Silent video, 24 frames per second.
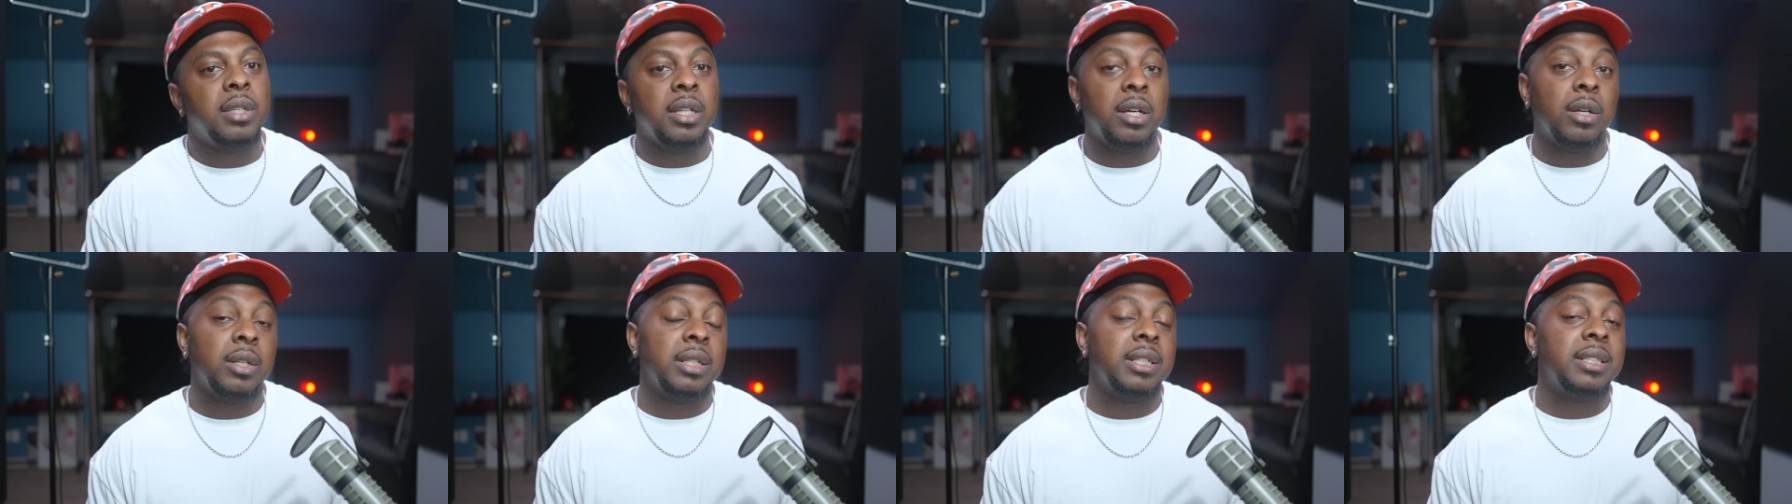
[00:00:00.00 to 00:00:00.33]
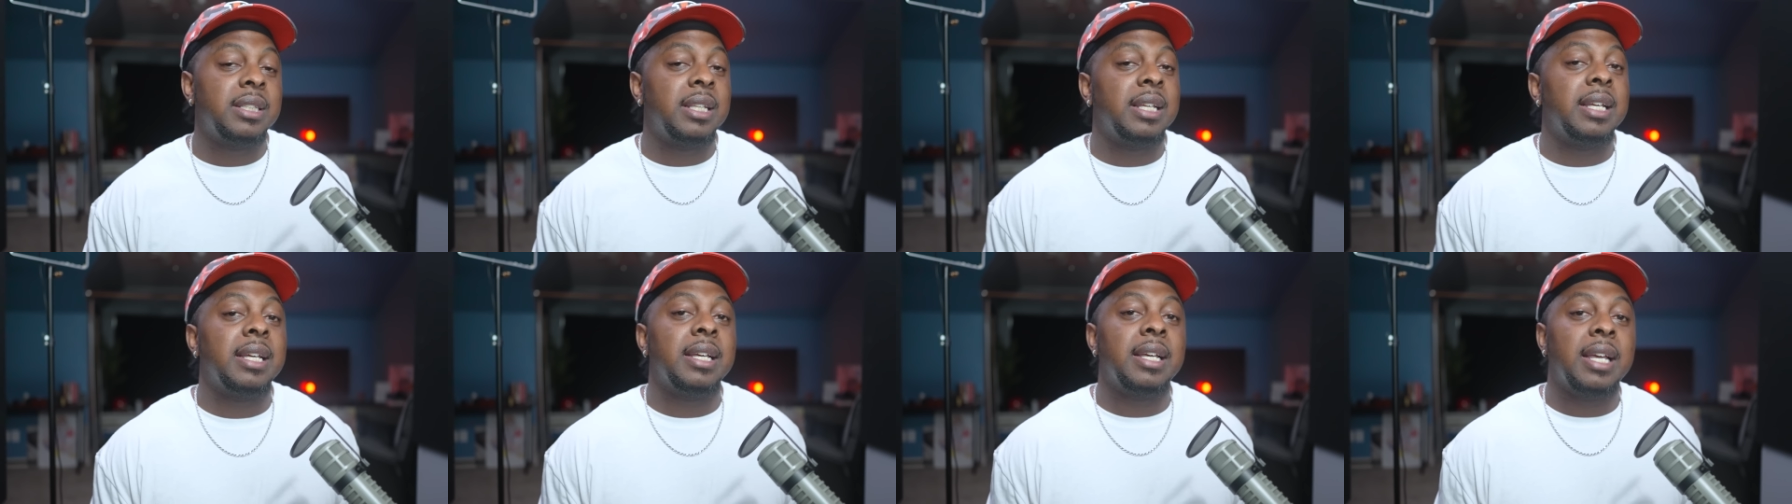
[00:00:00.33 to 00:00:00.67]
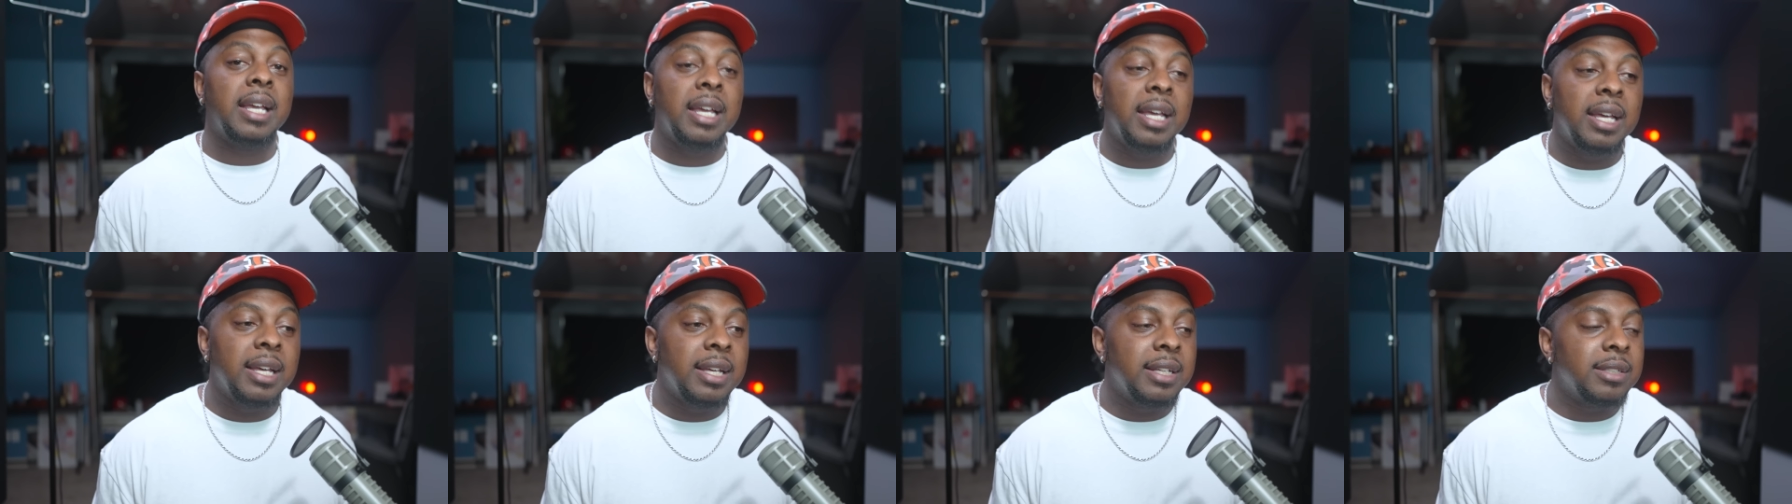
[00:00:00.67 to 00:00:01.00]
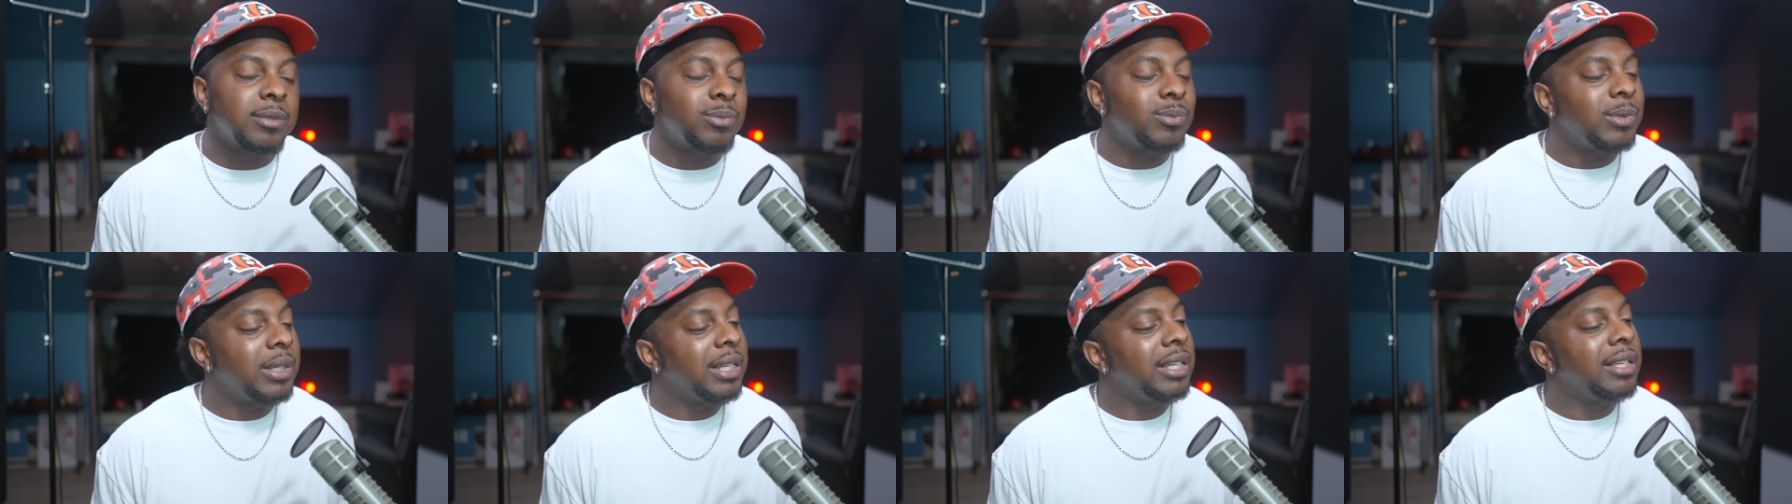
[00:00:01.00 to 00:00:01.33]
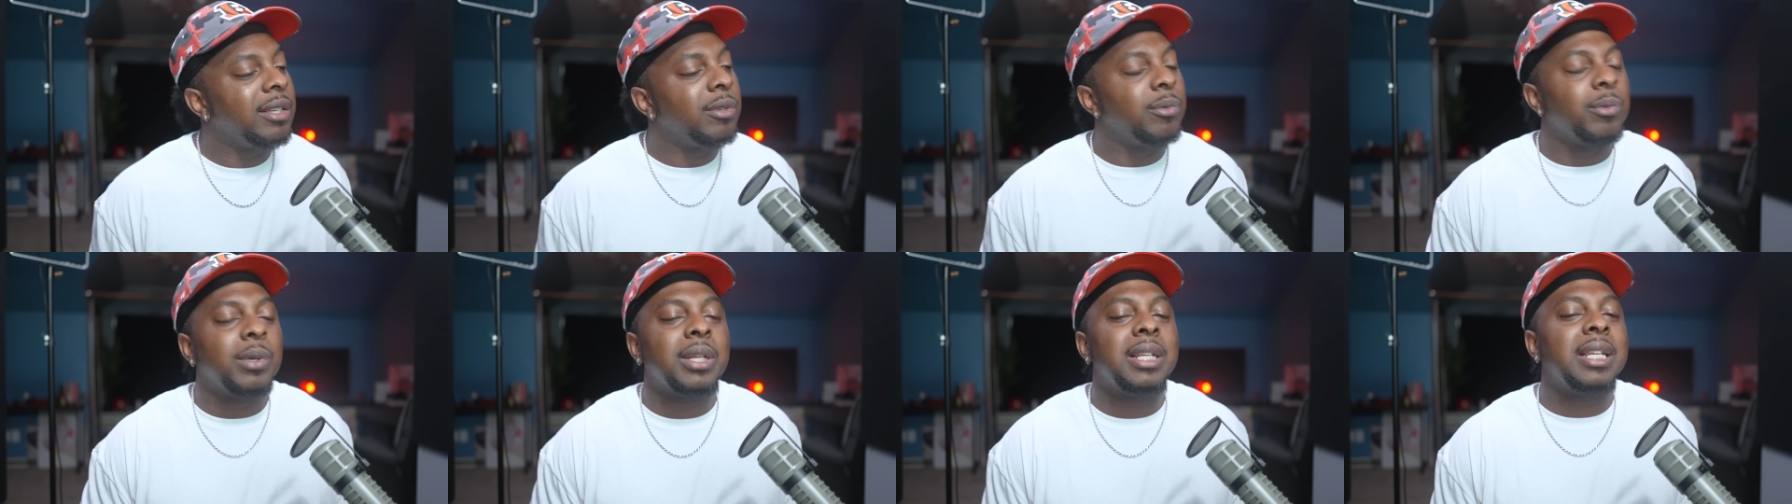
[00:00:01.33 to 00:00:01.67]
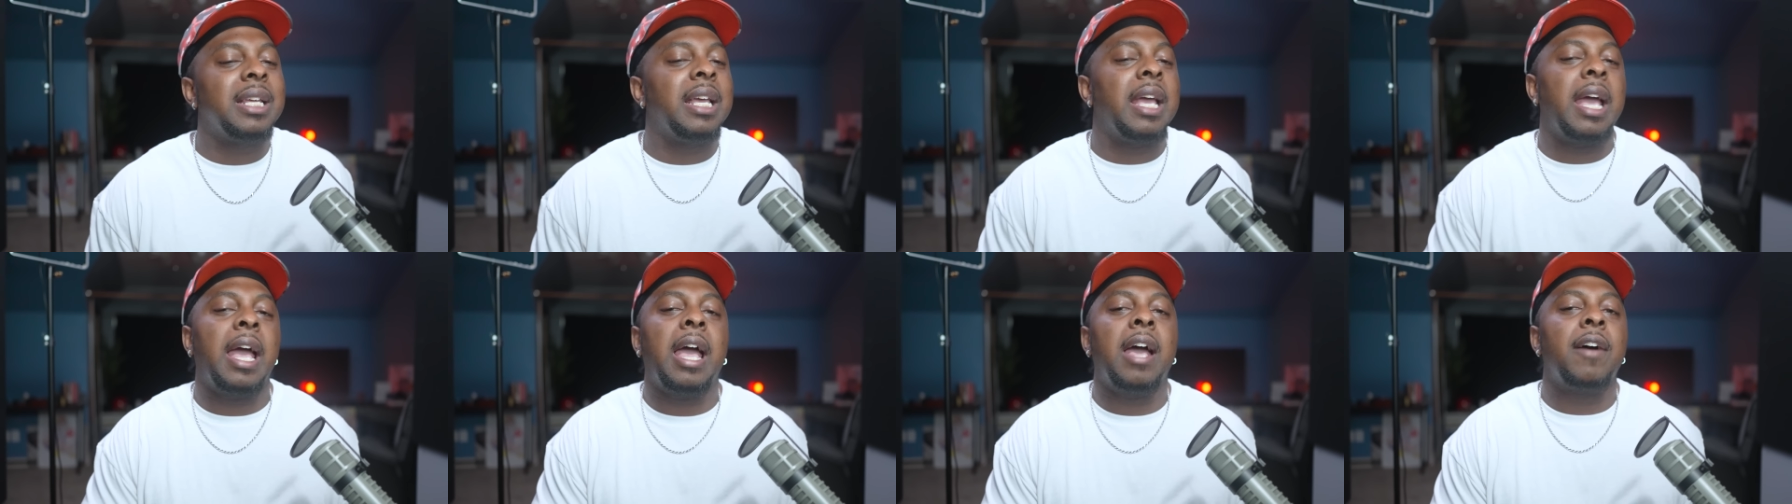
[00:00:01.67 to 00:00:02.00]
The only thing is we ain't
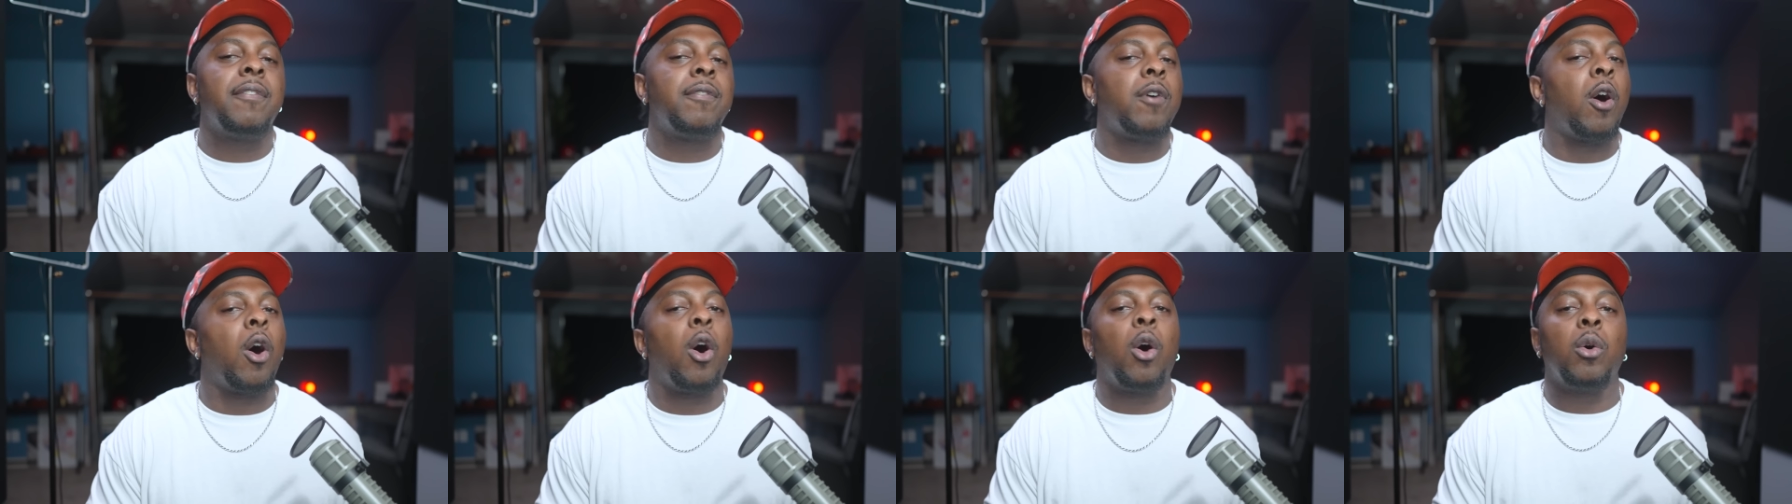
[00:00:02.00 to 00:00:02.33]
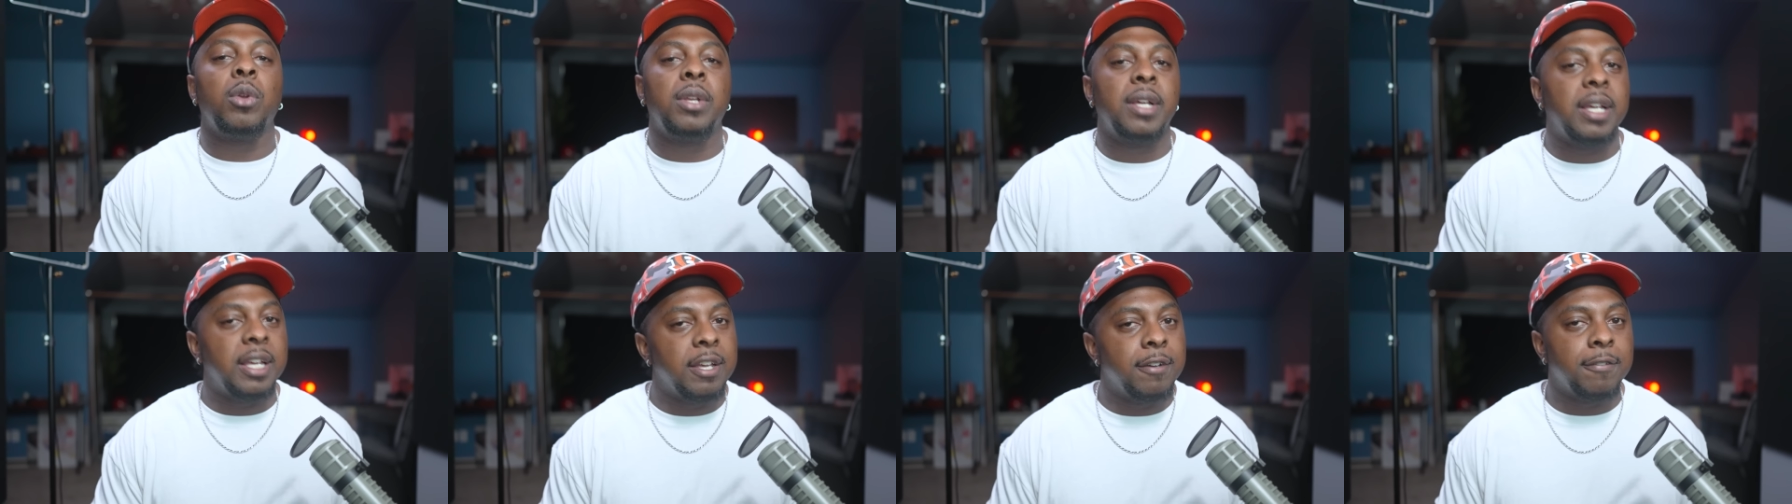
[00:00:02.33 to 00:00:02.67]
really have all the